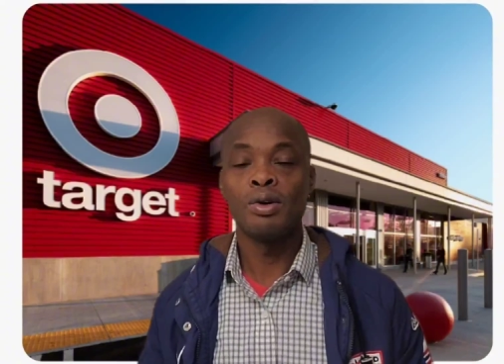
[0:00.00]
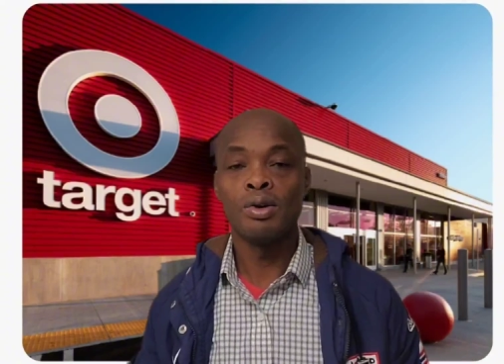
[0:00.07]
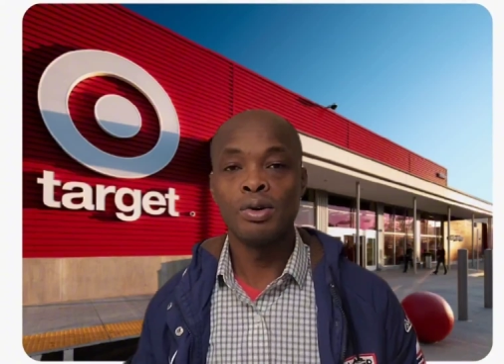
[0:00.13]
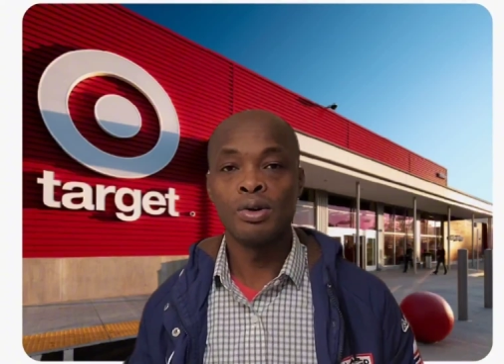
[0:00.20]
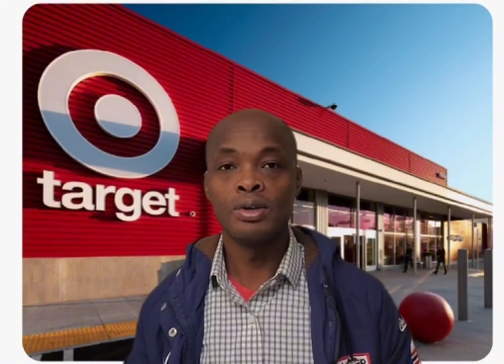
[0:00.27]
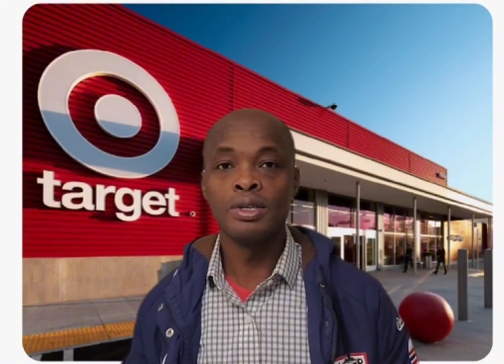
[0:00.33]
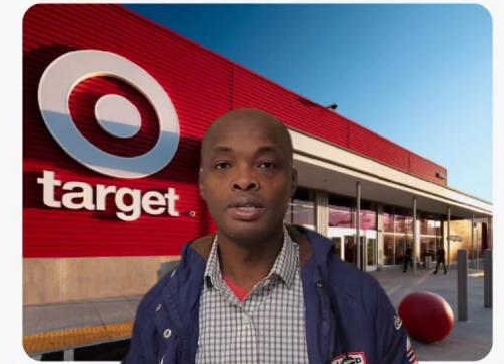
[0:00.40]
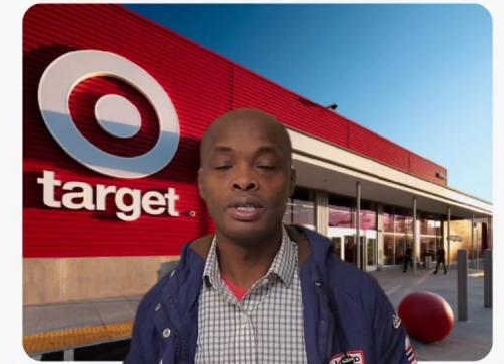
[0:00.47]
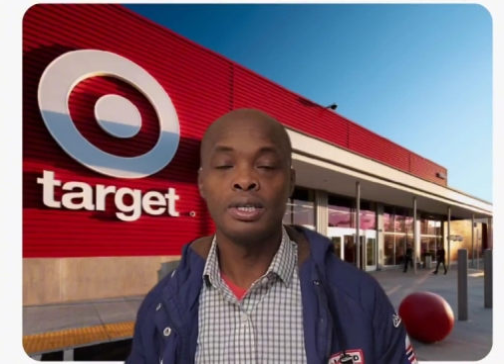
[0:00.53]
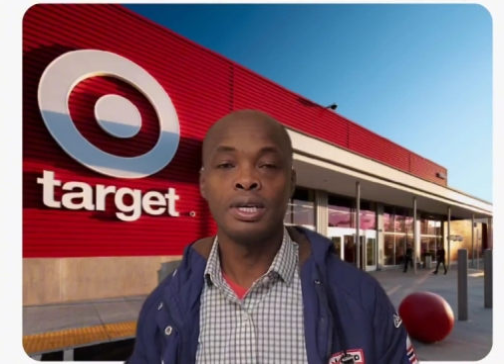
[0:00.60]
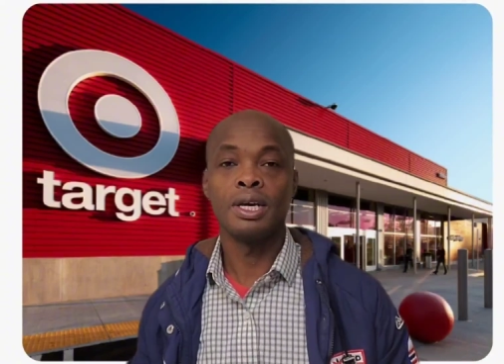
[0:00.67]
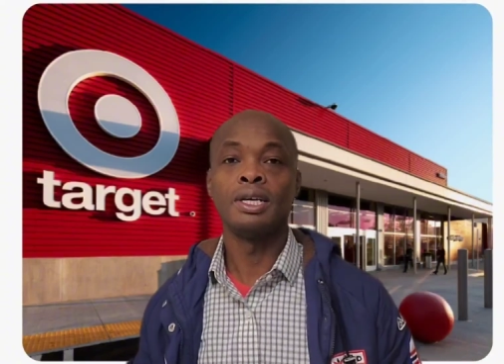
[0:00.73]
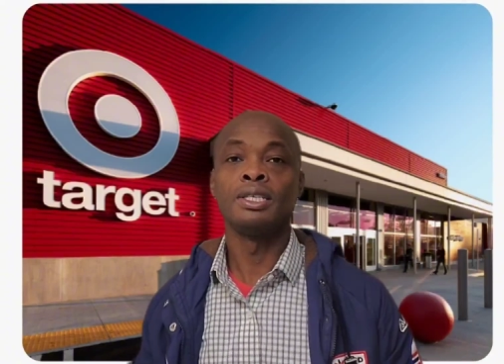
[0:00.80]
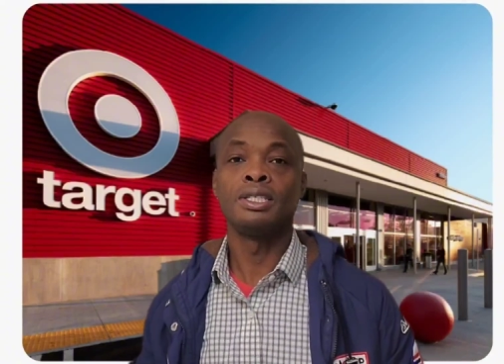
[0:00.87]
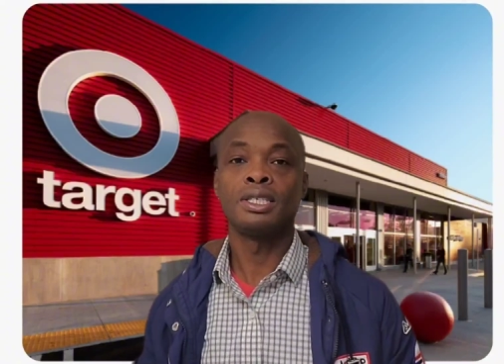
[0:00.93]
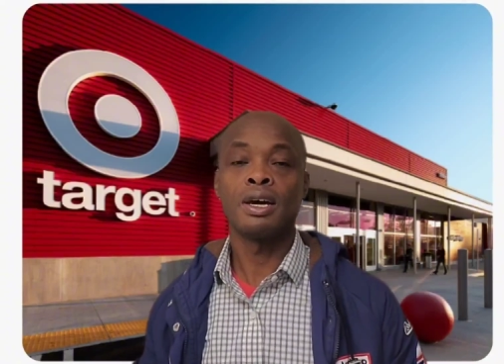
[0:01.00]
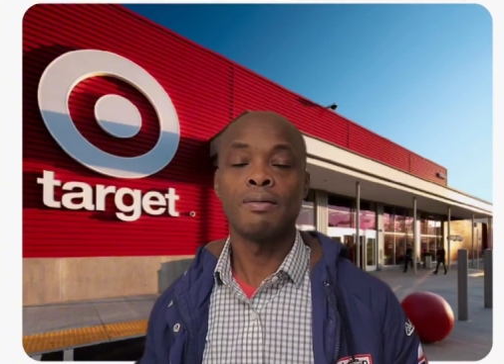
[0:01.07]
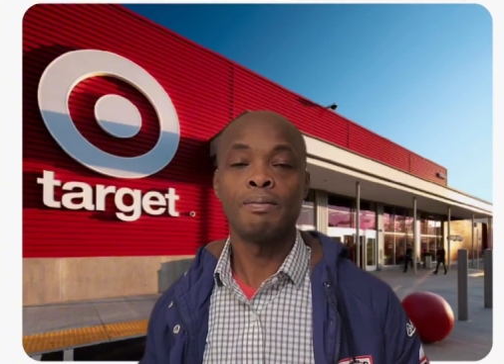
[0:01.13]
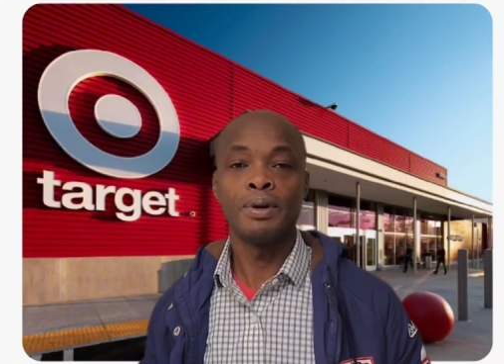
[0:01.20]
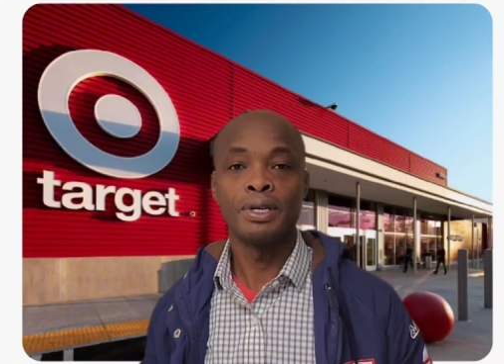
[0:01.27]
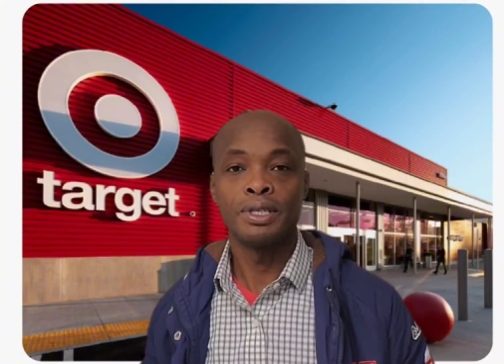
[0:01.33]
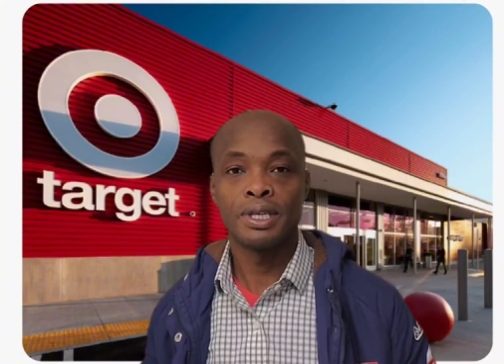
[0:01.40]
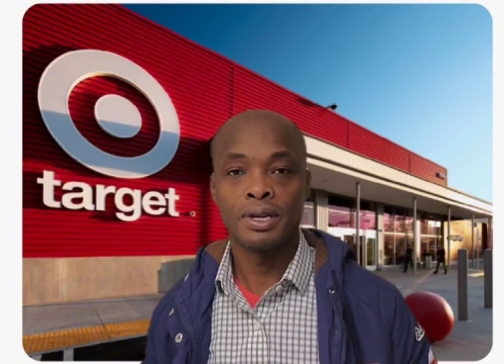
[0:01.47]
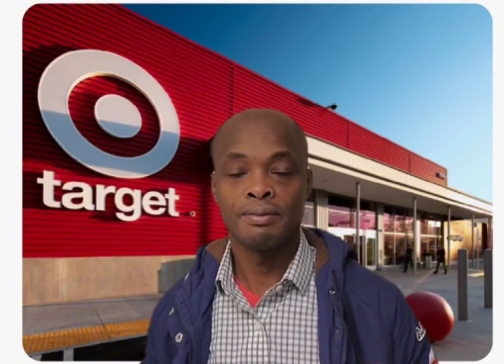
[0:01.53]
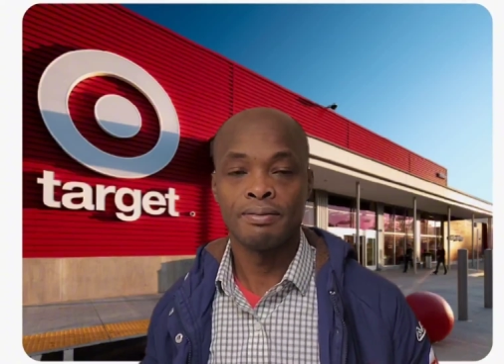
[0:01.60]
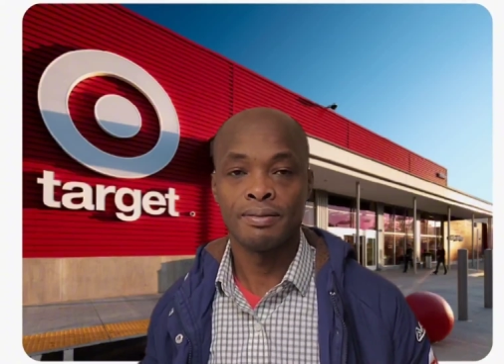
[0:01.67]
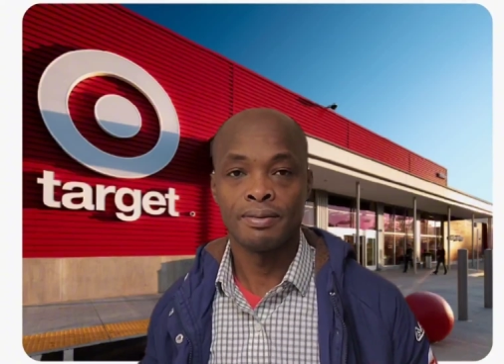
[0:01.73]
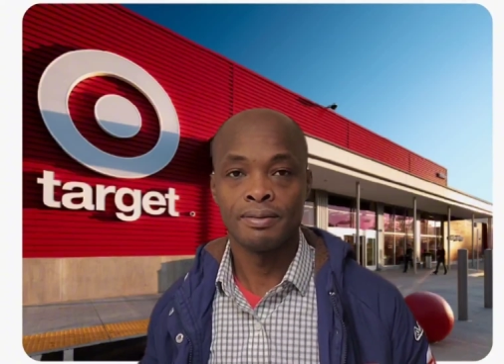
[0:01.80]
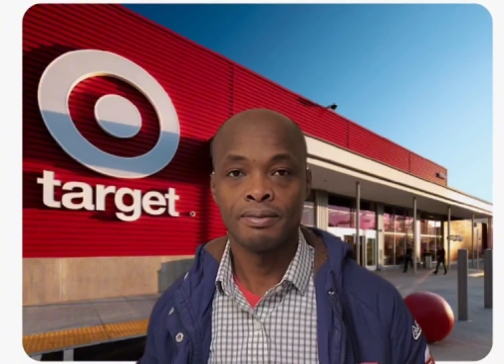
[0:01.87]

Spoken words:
own interpreter